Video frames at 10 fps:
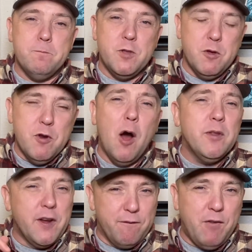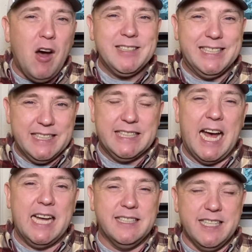you know that your faucet
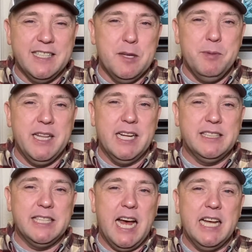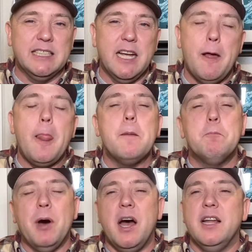size needs to be that size,
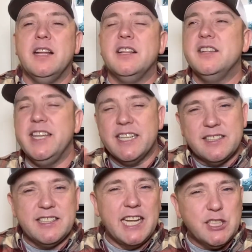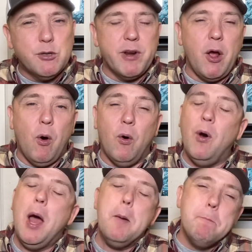but the accessory
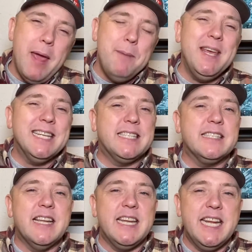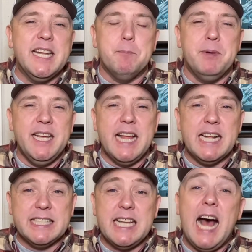hole, maybe it doesn't need to be
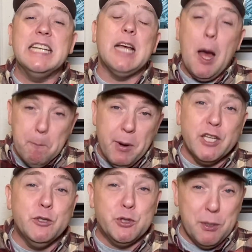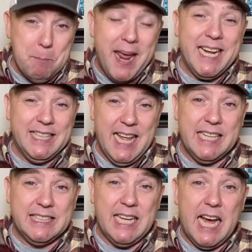that size, but you should make it
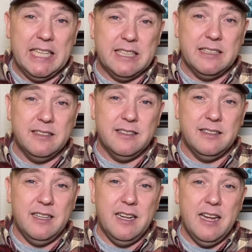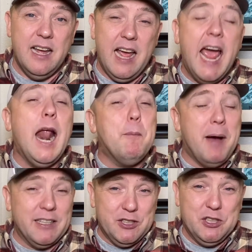that size. And I'm
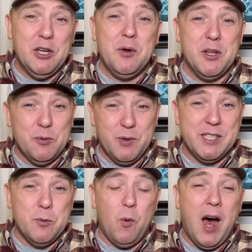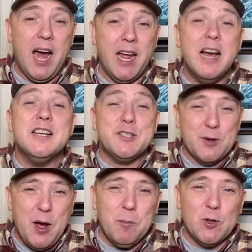about to show you the reason why. So
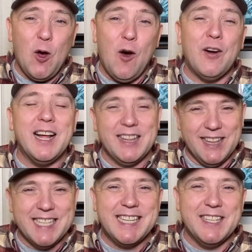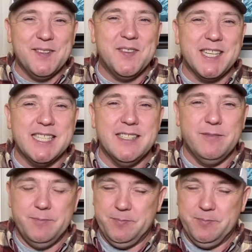come along, let's get to fixing.